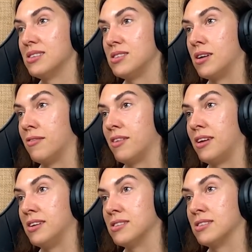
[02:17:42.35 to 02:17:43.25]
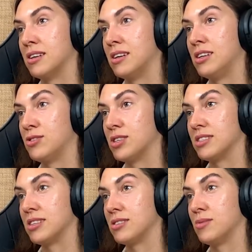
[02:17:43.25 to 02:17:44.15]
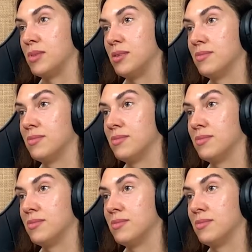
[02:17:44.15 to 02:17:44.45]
stuff that is uh, interesting to